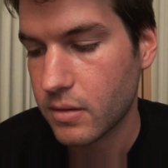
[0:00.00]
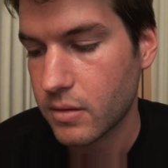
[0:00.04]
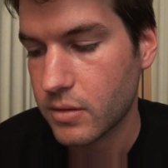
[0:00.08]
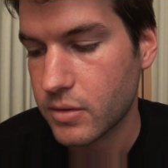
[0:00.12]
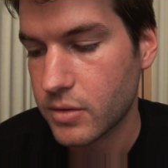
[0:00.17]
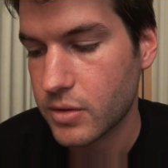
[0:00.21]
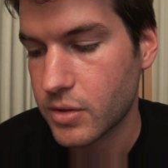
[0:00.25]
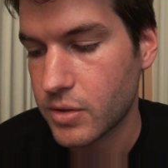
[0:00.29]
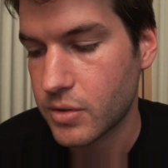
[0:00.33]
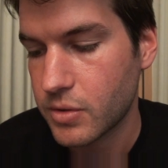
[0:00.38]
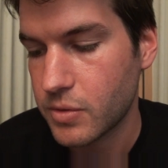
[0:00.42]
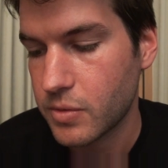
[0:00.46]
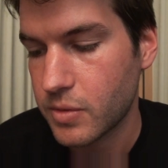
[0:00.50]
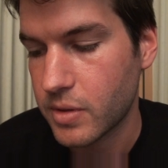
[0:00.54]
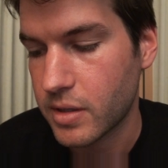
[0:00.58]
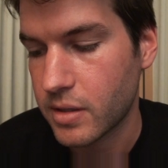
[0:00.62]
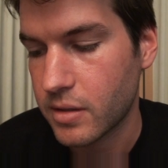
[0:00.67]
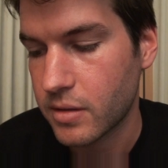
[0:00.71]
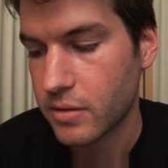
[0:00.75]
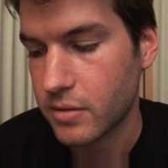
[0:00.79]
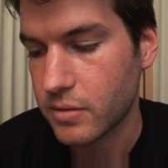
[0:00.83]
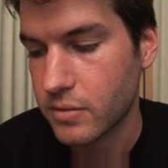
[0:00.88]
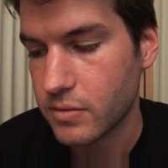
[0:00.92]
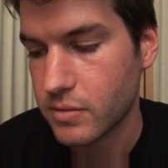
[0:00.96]
2
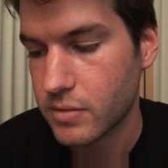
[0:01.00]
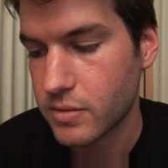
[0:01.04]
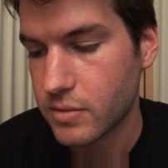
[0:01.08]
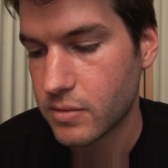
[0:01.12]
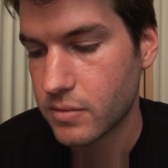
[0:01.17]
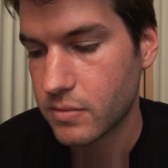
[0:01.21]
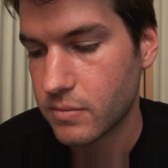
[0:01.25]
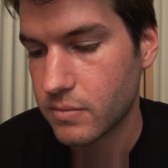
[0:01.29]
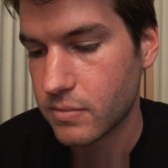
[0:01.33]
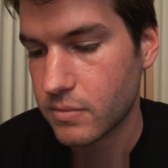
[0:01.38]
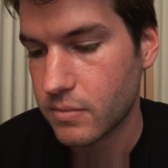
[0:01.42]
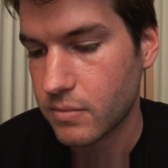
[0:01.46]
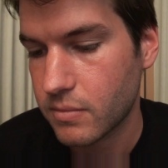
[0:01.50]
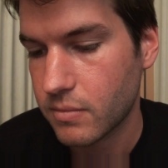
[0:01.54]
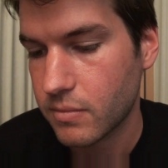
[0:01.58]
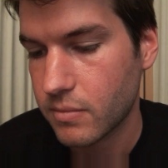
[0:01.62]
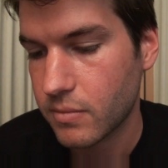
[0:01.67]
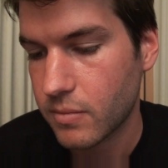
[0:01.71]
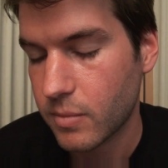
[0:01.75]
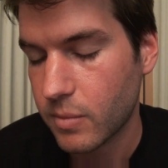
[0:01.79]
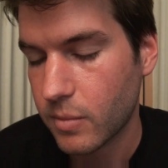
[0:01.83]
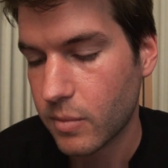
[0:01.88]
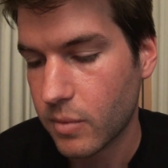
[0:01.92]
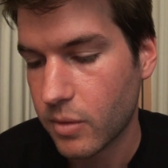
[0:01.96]
ears,
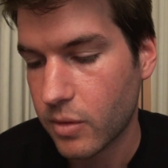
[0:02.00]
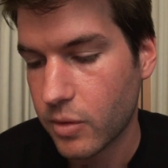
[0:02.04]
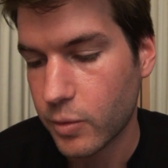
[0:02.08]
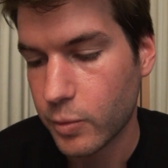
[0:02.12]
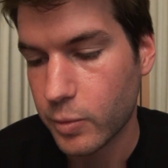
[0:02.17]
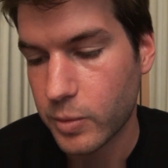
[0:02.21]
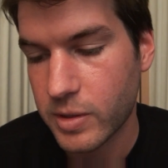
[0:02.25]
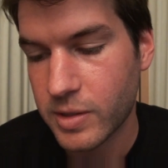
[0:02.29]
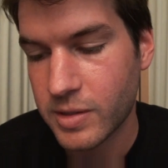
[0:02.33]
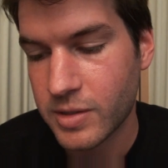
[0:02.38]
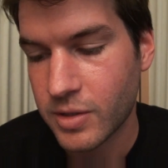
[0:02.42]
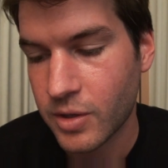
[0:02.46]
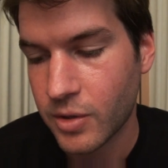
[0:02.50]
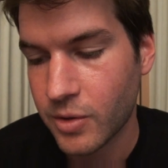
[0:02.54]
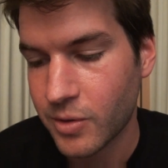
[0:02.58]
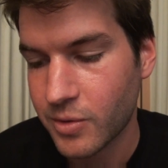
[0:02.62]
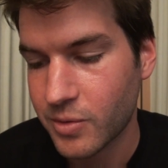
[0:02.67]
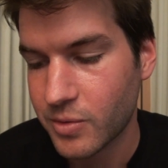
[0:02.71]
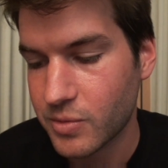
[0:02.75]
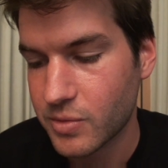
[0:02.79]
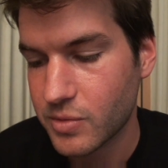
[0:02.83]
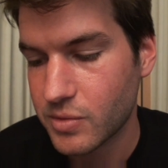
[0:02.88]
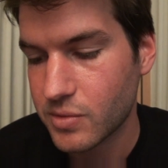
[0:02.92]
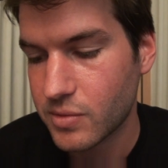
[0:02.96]
3
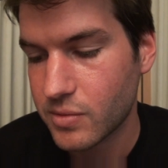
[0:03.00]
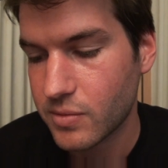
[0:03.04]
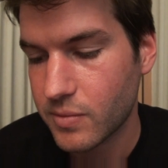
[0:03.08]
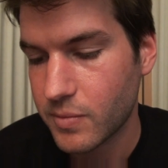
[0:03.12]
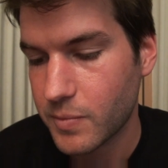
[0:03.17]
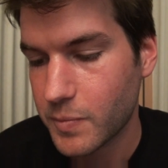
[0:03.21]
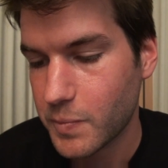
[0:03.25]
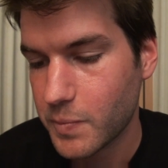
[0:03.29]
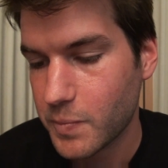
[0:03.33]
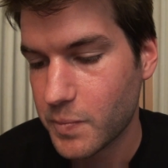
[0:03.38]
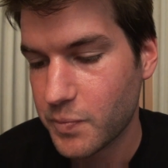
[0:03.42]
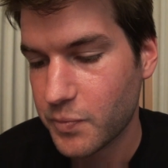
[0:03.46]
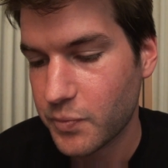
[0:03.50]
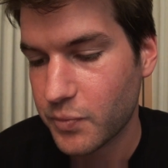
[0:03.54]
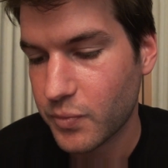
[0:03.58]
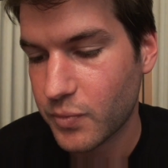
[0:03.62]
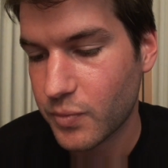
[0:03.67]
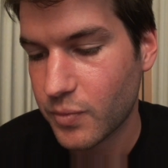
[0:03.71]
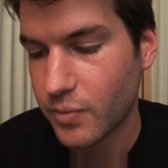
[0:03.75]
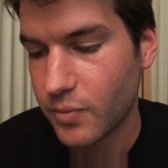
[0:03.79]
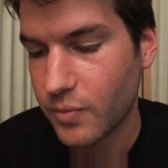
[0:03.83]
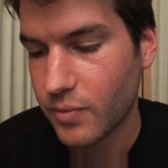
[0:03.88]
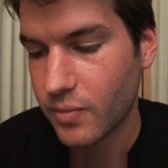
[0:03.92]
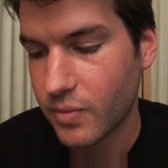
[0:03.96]
toes,
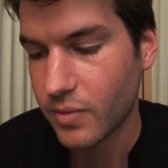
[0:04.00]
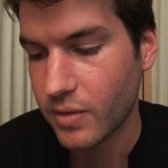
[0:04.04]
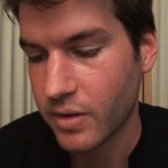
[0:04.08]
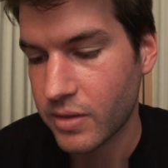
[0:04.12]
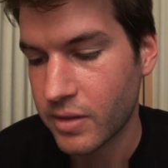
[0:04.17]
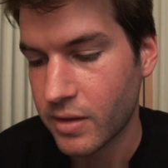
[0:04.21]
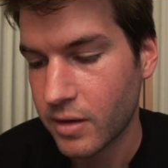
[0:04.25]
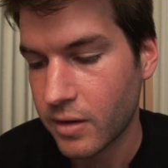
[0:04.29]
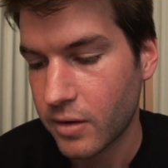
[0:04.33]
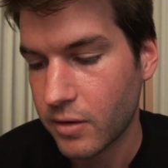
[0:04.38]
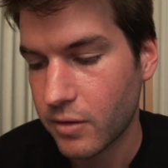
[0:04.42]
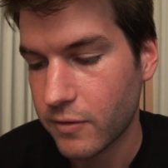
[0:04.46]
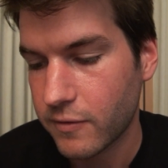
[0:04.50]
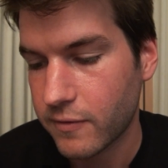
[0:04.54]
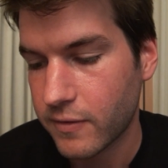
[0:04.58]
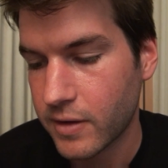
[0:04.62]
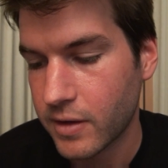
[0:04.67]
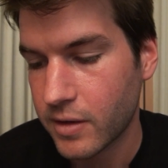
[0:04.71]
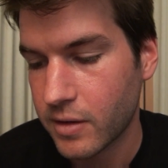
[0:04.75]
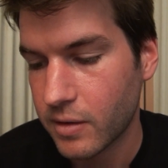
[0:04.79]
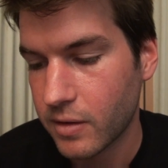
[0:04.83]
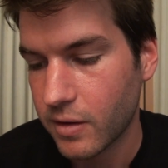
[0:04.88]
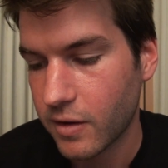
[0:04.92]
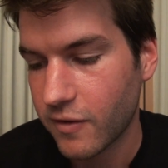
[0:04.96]
and the little
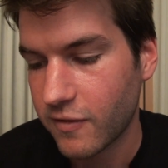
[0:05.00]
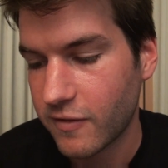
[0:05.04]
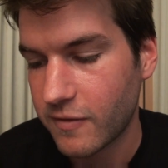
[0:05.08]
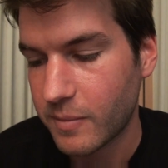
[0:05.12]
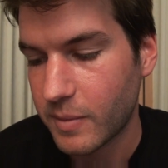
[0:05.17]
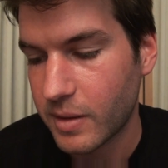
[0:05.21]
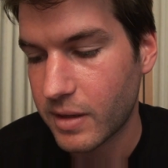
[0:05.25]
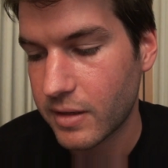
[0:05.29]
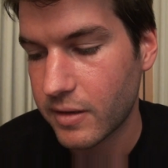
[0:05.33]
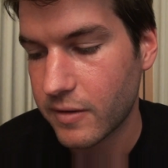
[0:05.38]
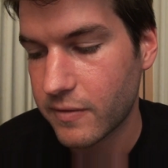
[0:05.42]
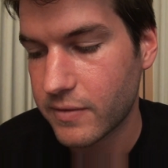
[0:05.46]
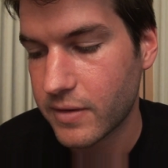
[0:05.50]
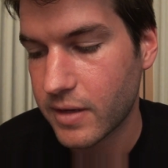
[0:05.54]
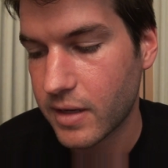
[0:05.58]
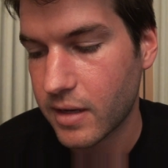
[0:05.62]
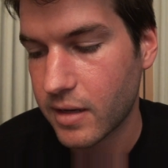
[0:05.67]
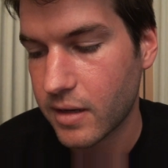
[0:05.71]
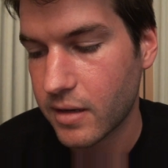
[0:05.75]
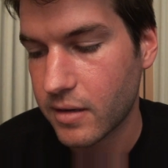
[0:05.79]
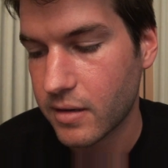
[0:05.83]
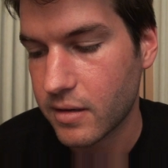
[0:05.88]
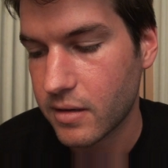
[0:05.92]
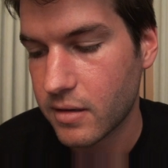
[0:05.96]
finger off my left
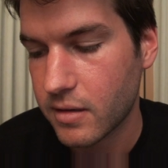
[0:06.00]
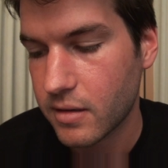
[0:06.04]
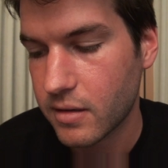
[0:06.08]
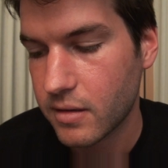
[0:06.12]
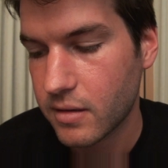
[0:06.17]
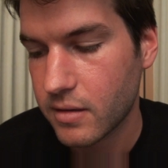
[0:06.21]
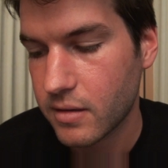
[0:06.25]
hand.